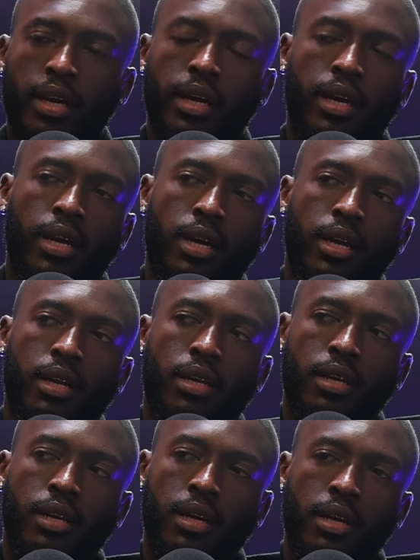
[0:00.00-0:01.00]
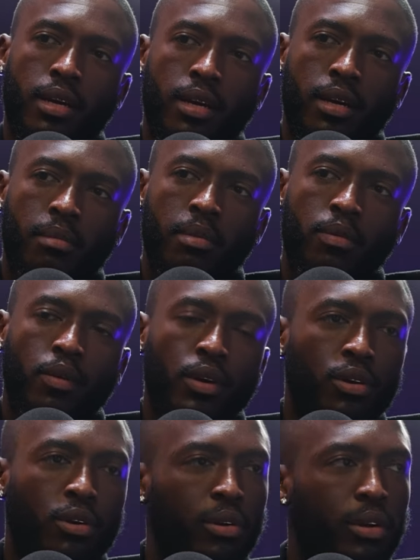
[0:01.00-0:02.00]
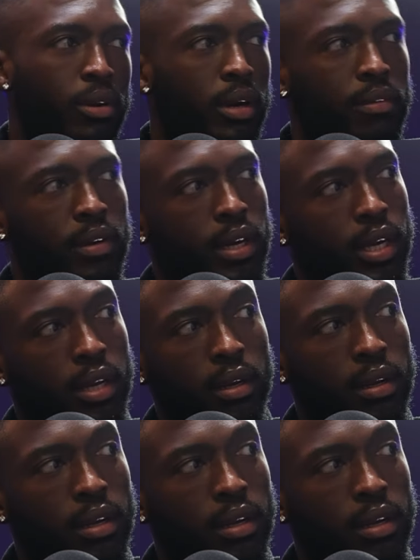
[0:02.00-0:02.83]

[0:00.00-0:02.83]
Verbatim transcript: and before you know it, you have a hit.